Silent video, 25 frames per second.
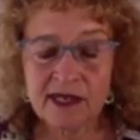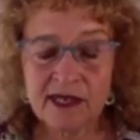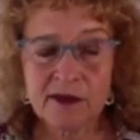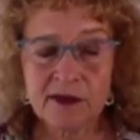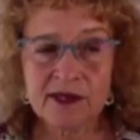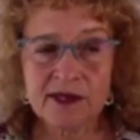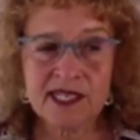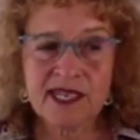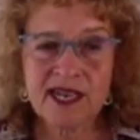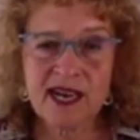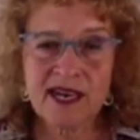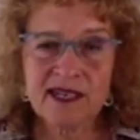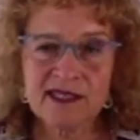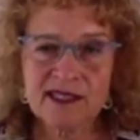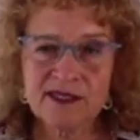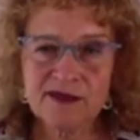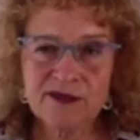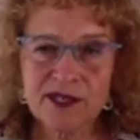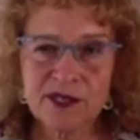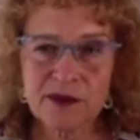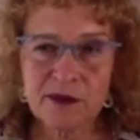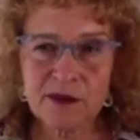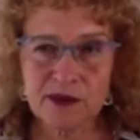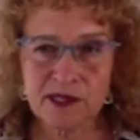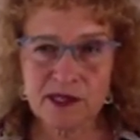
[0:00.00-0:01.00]
We now live
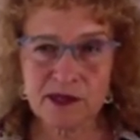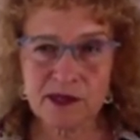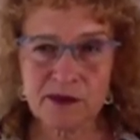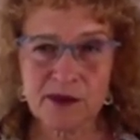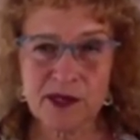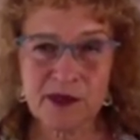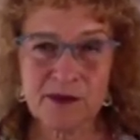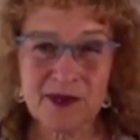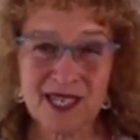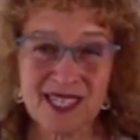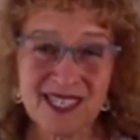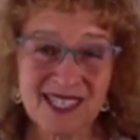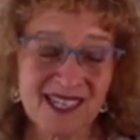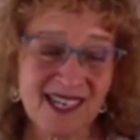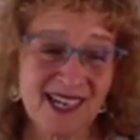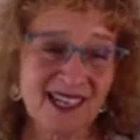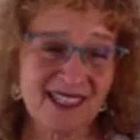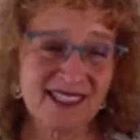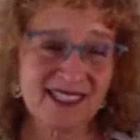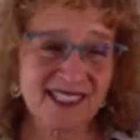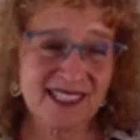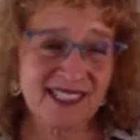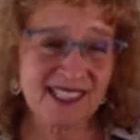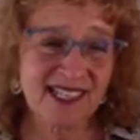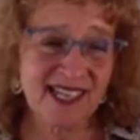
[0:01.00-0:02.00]
in a world where many
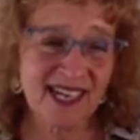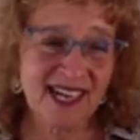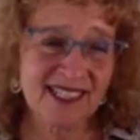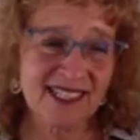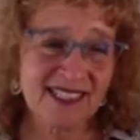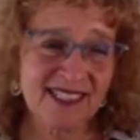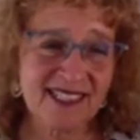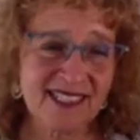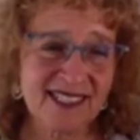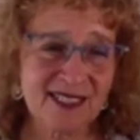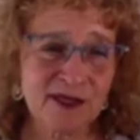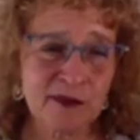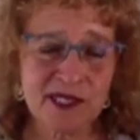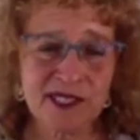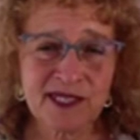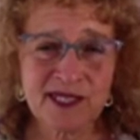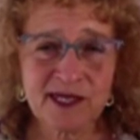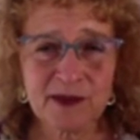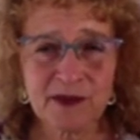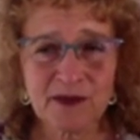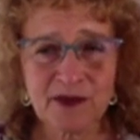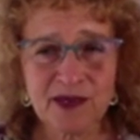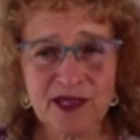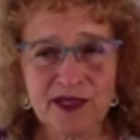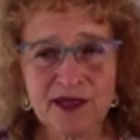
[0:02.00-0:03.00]
college classes
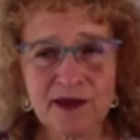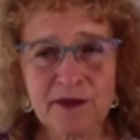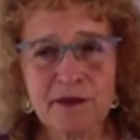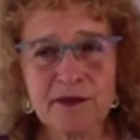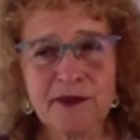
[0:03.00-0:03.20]
begin with,